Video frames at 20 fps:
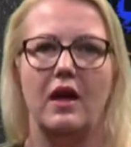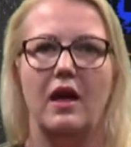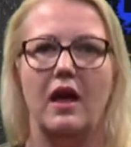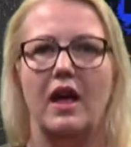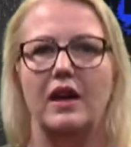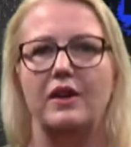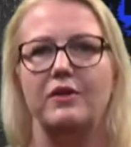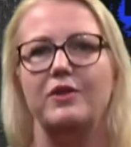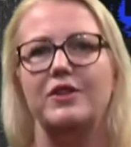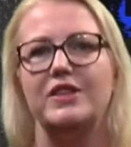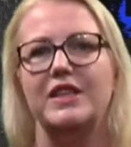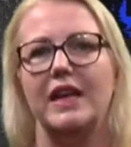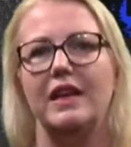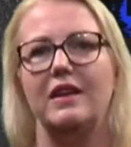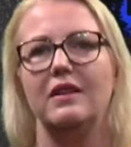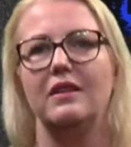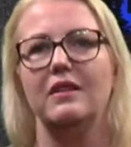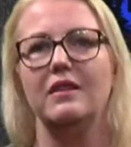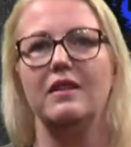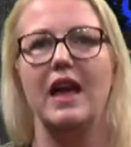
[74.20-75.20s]
And if you take a
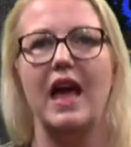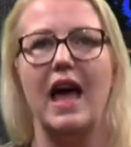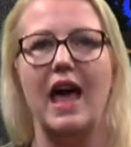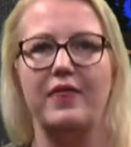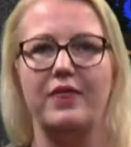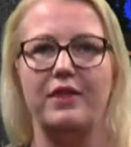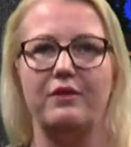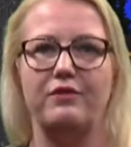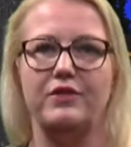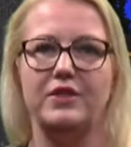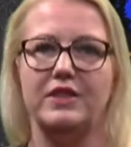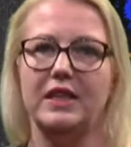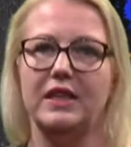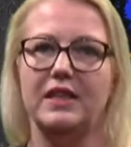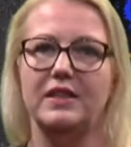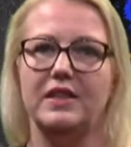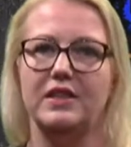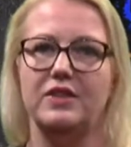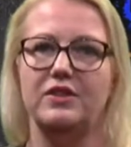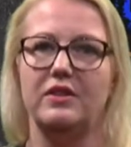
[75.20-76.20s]
look at the
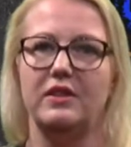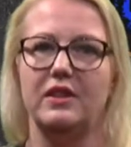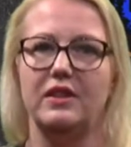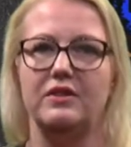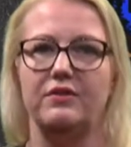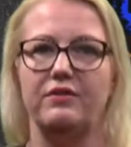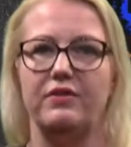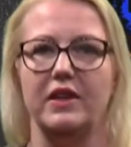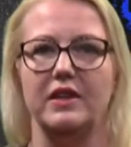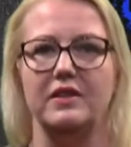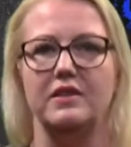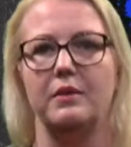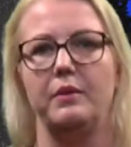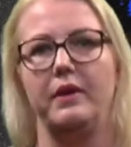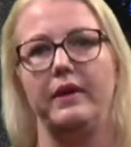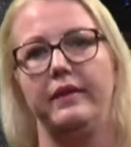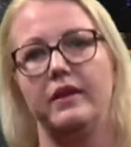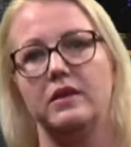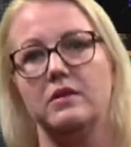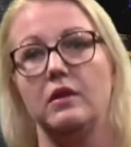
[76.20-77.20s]
facilities you need to fix, I
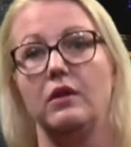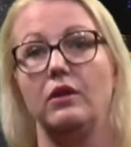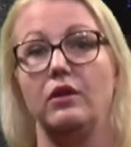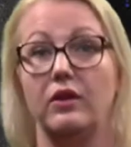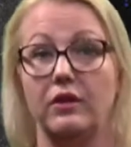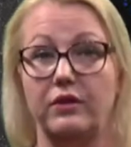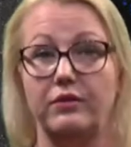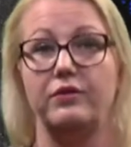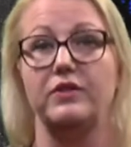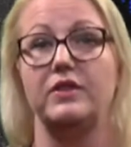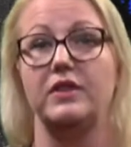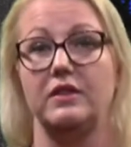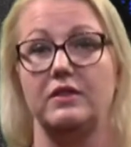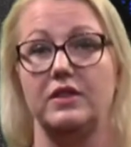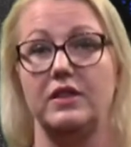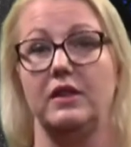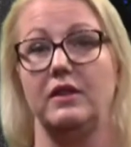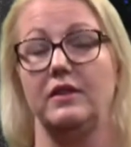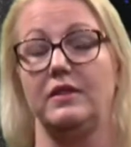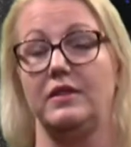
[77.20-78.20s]
mean, there's a lot of
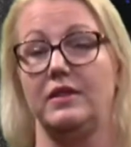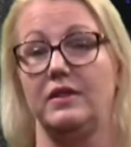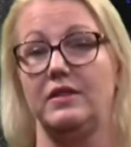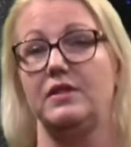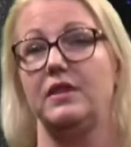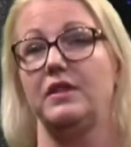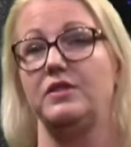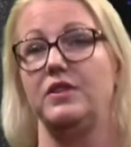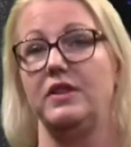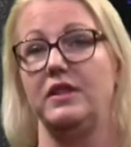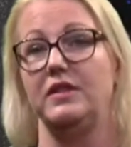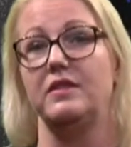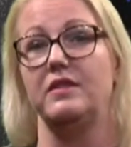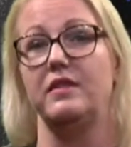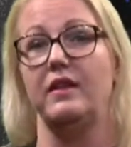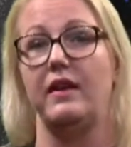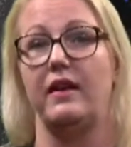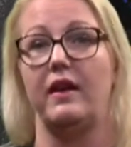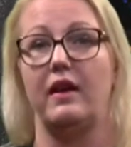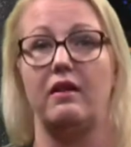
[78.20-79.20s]
facilities that you need to
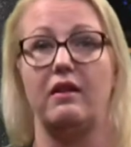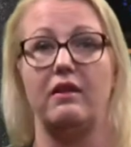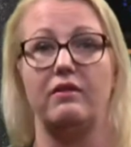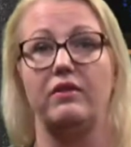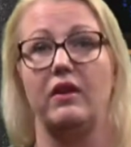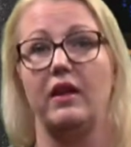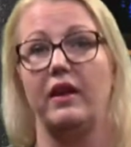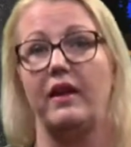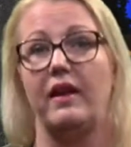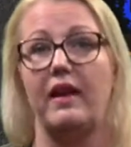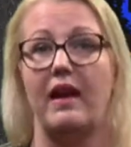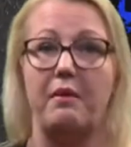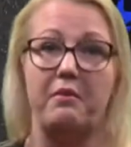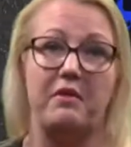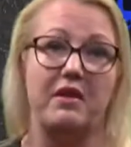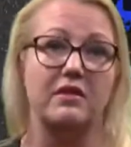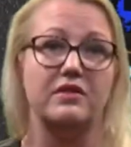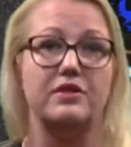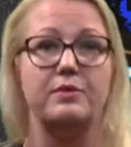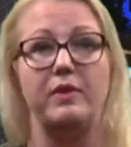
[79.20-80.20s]
take care of, like
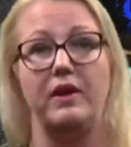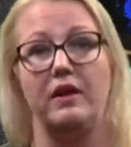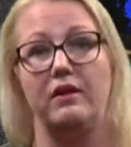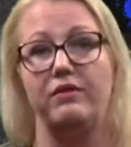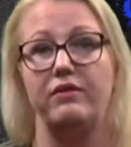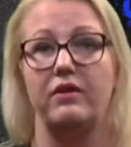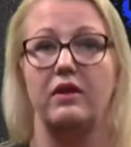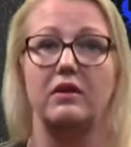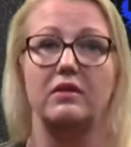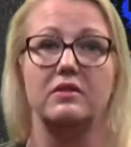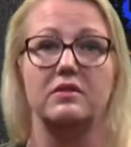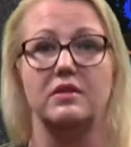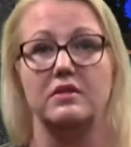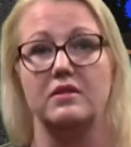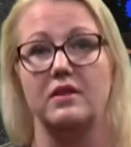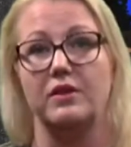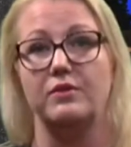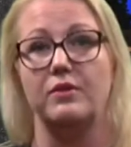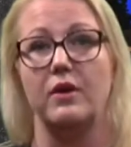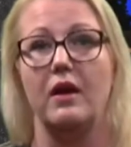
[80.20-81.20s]
cameras, speakerphones,
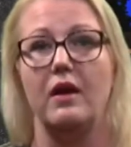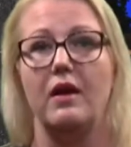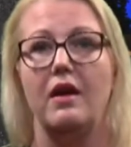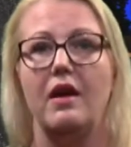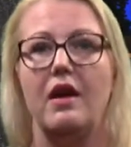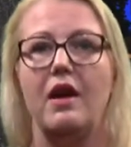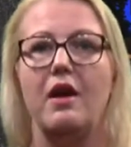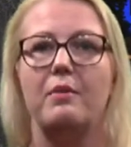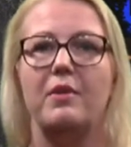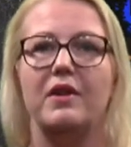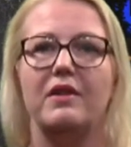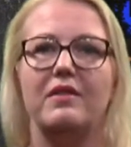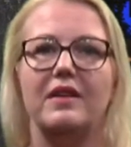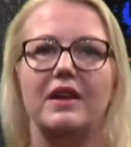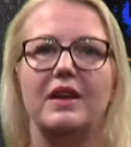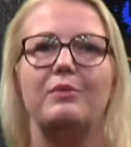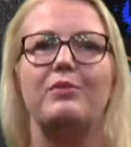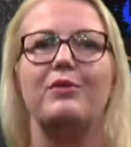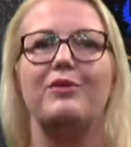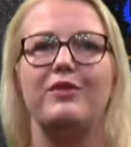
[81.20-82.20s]
etc. But I think
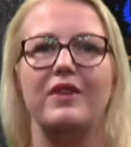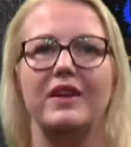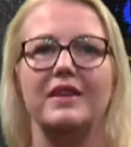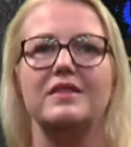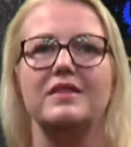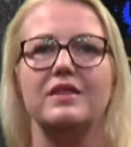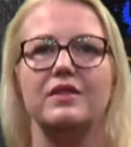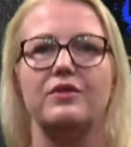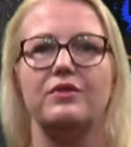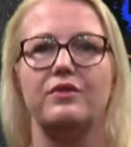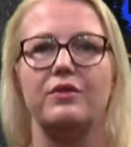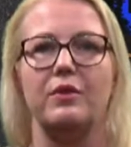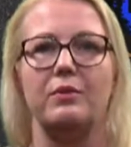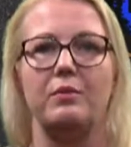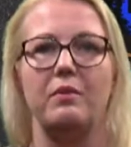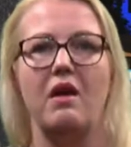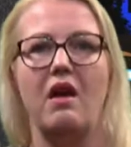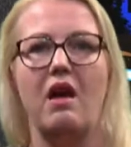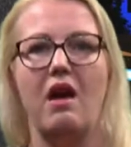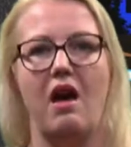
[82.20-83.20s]
it prevents us from
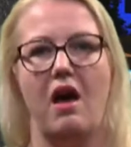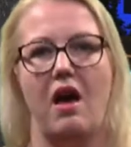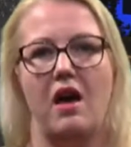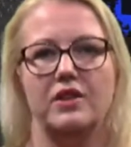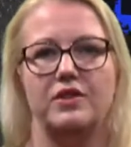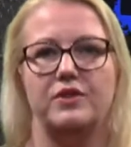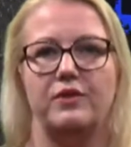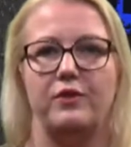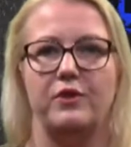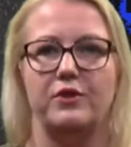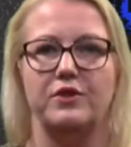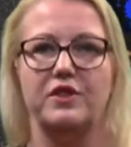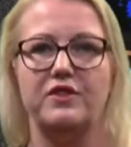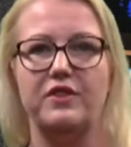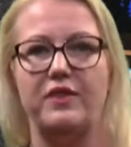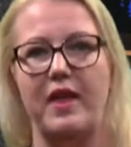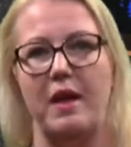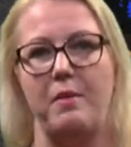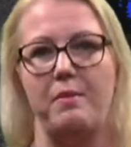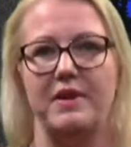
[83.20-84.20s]
us versus
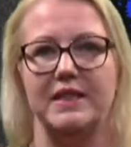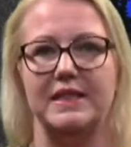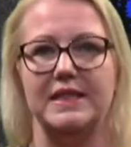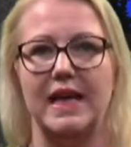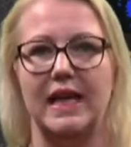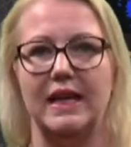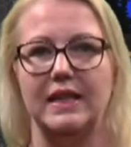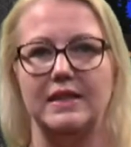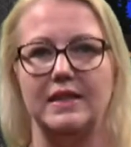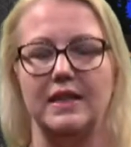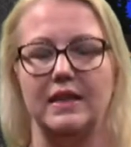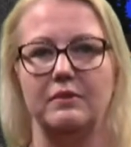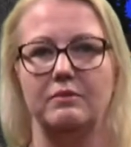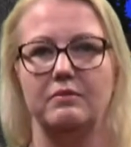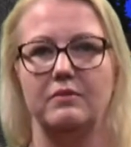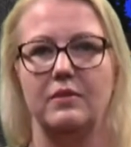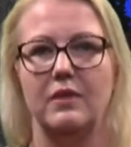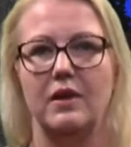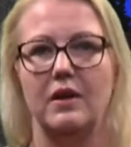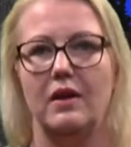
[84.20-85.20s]
them mentality.
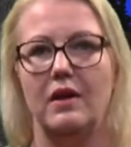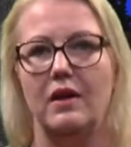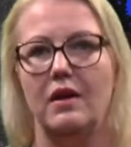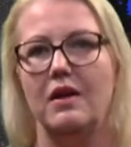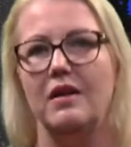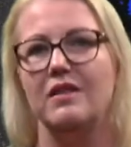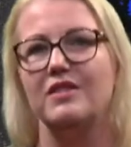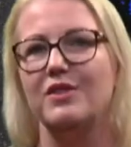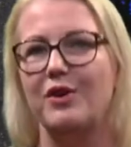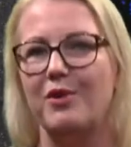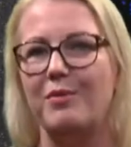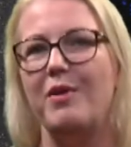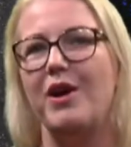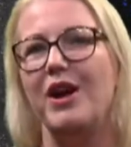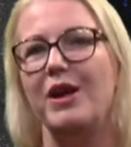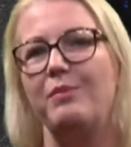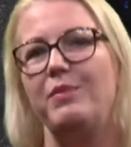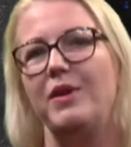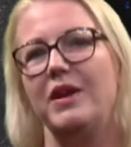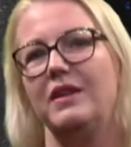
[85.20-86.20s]
So in my
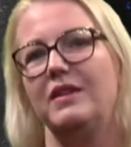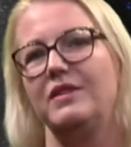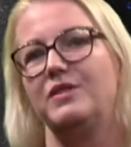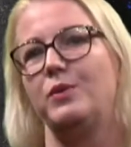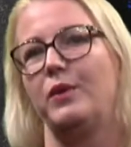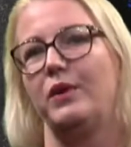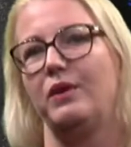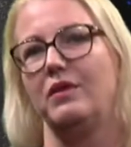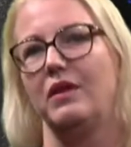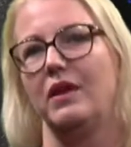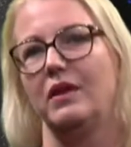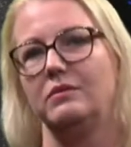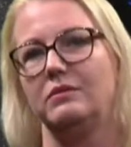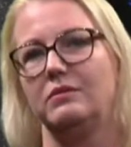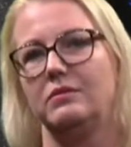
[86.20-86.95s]
opinion, it's worth it.